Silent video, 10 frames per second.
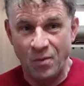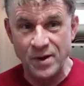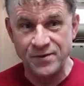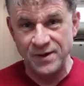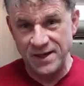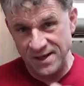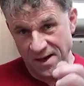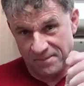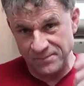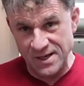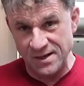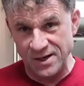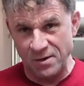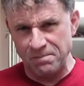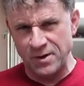with the
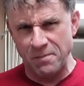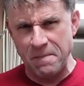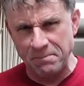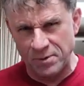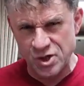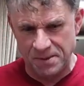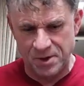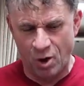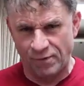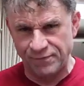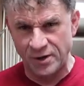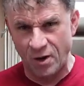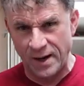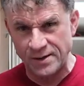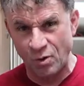your membership card for
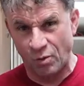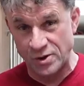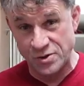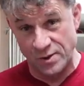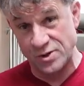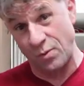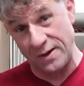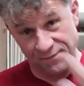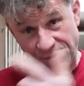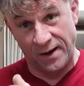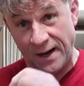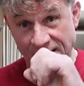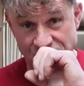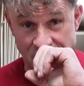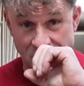Go Outdoors, which we've
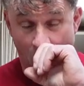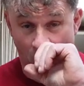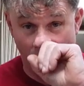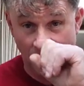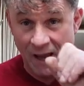actually got.